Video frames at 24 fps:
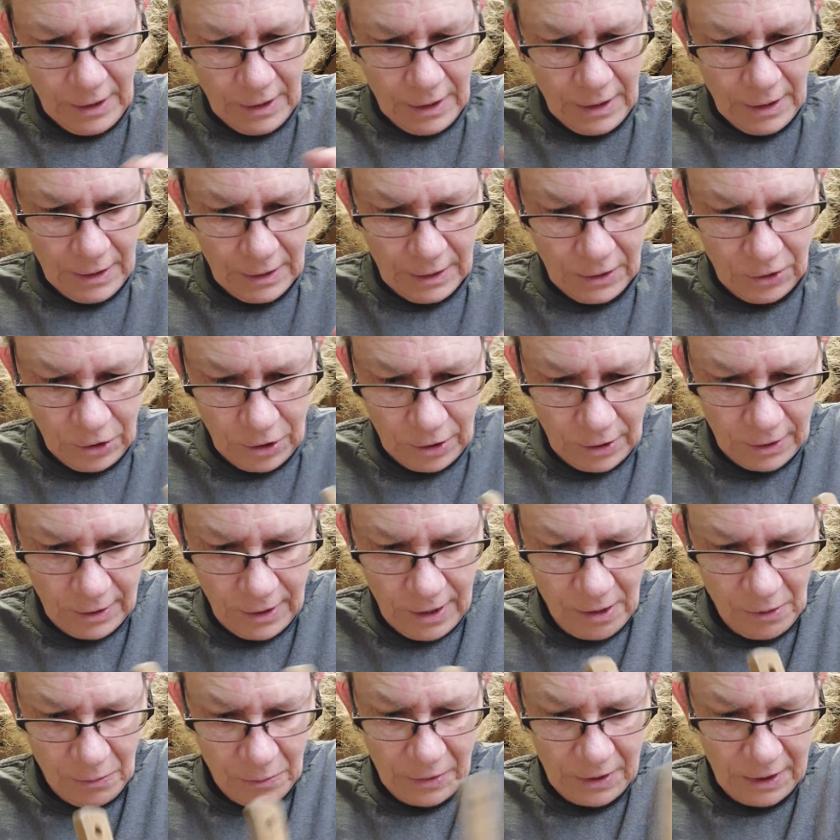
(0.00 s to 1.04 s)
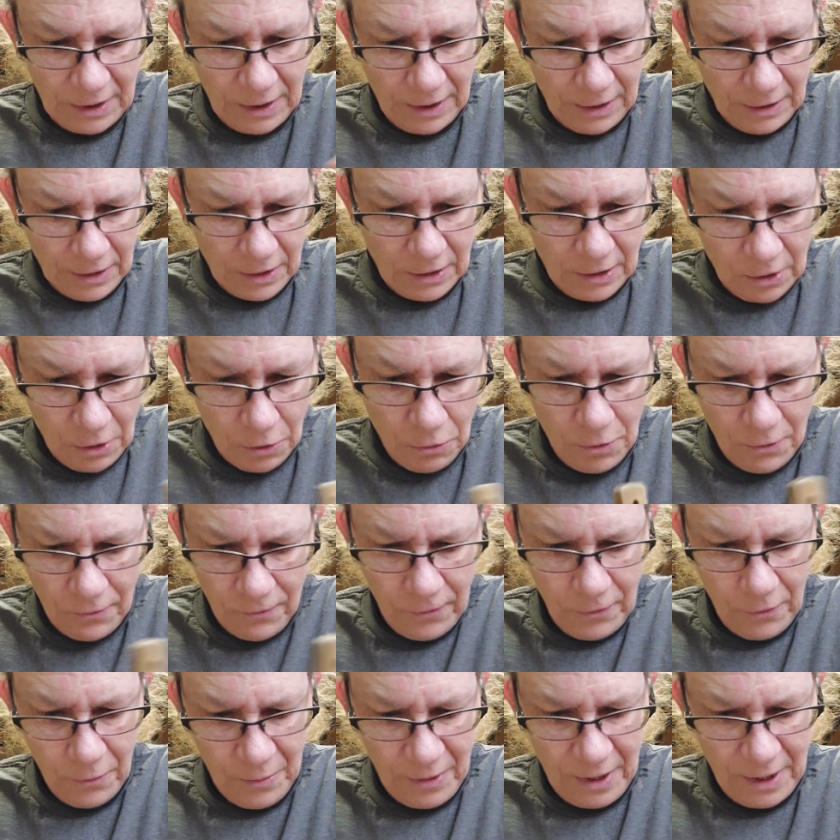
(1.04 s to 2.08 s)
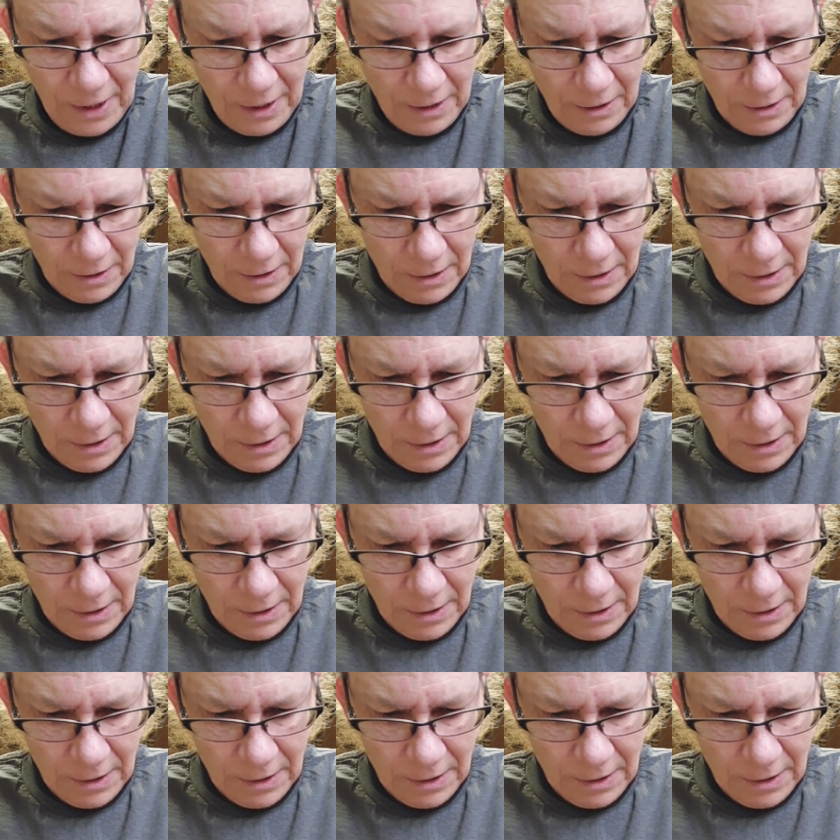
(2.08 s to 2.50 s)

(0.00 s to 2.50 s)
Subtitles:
is just let them sit and soak for a minute.